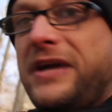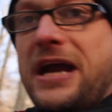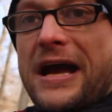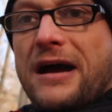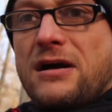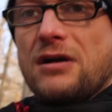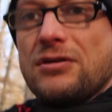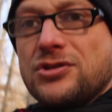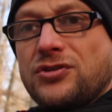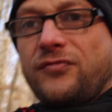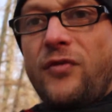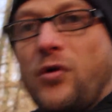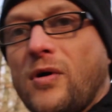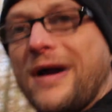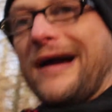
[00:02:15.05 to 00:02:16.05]
hours,
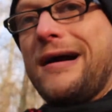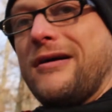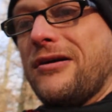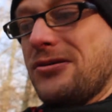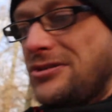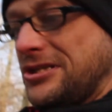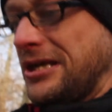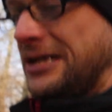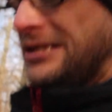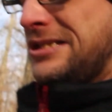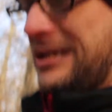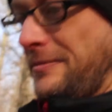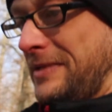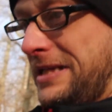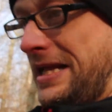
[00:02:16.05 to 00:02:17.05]
4 hours,
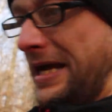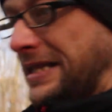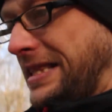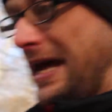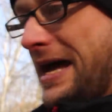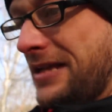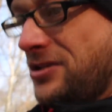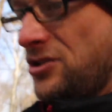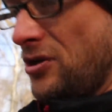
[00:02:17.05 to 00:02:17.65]
something like that.